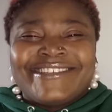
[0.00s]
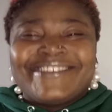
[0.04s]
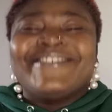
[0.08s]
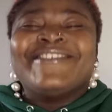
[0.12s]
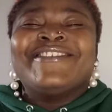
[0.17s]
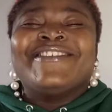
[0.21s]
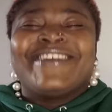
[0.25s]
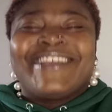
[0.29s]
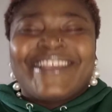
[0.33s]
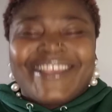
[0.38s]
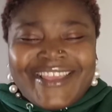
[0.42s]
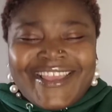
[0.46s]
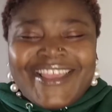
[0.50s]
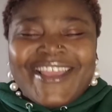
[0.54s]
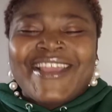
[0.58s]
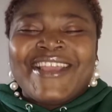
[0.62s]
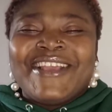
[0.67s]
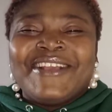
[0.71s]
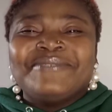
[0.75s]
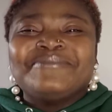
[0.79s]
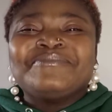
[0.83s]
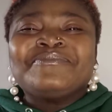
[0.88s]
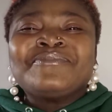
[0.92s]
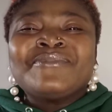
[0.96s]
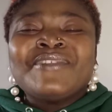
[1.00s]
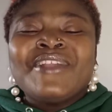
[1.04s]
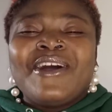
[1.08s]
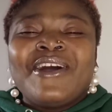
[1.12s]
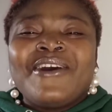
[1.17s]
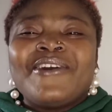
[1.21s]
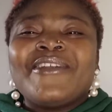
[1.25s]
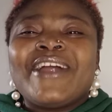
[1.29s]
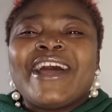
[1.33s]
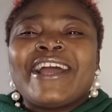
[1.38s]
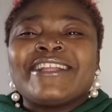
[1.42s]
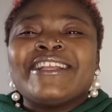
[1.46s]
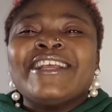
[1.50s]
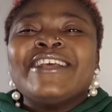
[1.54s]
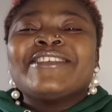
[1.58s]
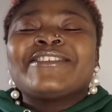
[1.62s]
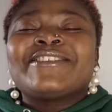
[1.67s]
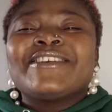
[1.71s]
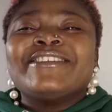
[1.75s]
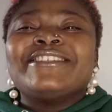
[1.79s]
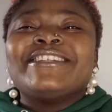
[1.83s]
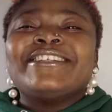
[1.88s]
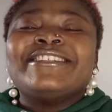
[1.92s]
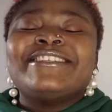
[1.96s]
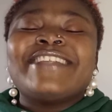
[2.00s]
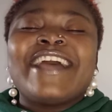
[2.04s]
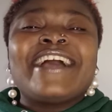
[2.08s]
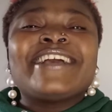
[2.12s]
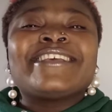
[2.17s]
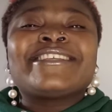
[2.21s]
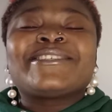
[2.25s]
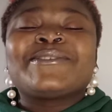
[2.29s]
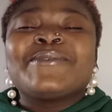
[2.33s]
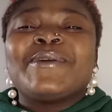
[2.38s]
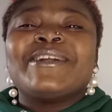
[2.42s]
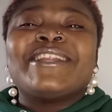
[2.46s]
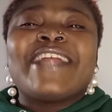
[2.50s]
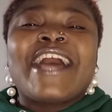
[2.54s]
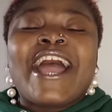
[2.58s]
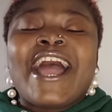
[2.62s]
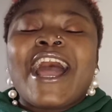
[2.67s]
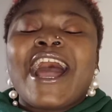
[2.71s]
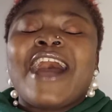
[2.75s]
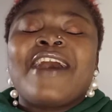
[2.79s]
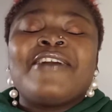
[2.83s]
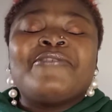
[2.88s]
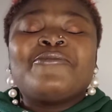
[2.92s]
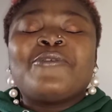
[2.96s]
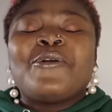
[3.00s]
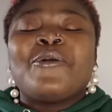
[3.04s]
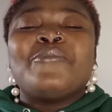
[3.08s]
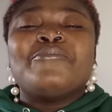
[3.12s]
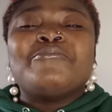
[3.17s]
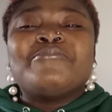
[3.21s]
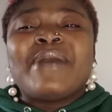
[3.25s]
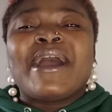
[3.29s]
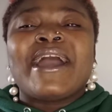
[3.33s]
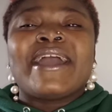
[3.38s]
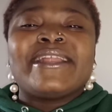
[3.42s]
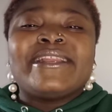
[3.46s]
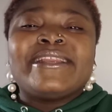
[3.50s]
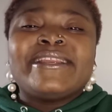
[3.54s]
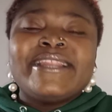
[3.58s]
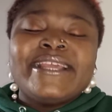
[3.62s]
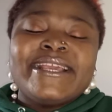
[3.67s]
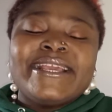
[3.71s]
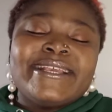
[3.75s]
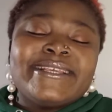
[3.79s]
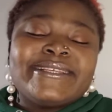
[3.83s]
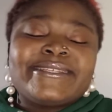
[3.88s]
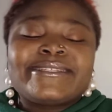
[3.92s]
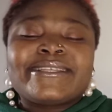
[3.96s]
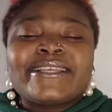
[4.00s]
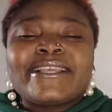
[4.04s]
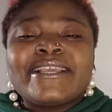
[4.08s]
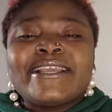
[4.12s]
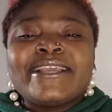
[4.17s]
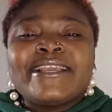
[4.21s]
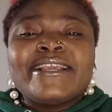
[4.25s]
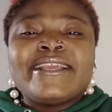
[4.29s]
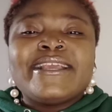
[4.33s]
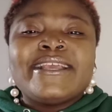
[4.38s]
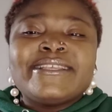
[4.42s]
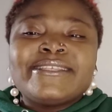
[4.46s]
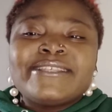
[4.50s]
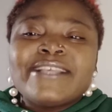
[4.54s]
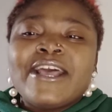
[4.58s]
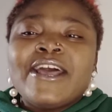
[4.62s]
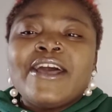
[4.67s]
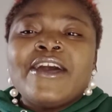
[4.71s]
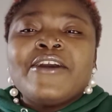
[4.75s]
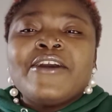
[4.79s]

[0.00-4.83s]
Okay, all right, so the next one I have on my list is